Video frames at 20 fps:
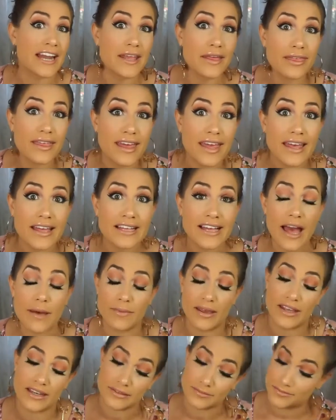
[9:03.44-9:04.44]
anything. I
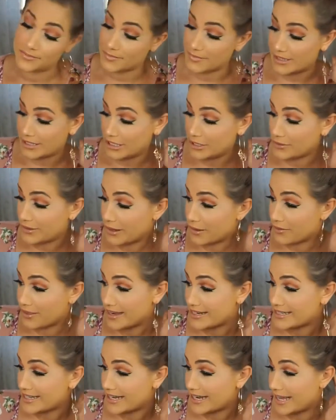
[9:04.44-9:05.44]
mean, you know,
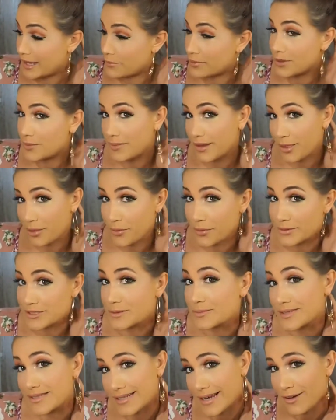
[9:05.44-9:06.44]
they did put me through
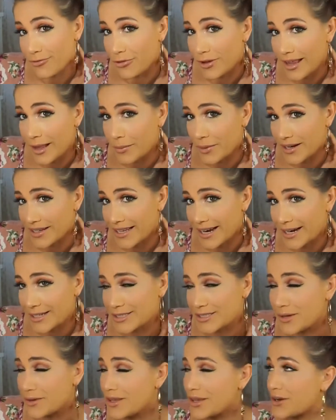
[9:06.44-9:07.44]
some stuff while I worked there,
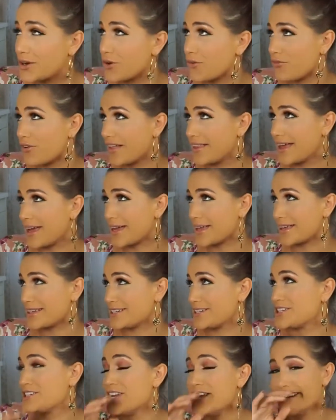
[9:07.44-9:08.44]
so your girl felt like
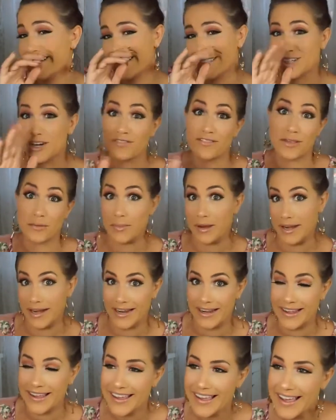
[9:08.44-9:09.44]
she deserved the
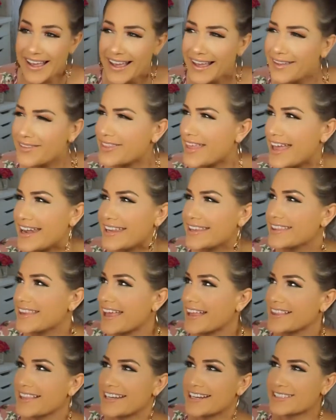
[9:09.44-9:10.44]
money. They didn't
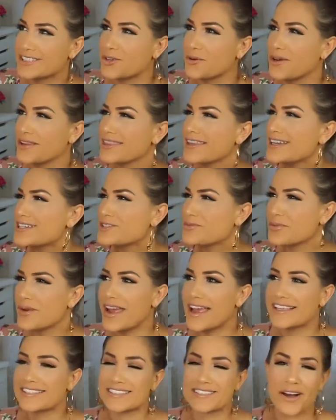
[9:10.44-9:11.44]
like let us go on lunch
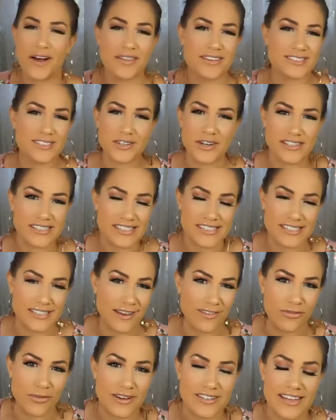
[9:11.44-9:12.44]
breaks, and all this crazy
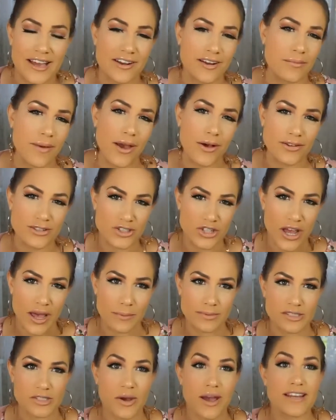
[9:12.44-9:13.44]
stuff went down at my old
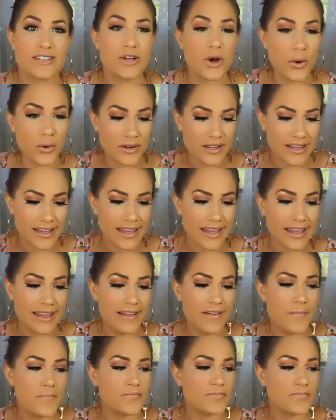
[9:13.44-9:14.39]
job. So I totally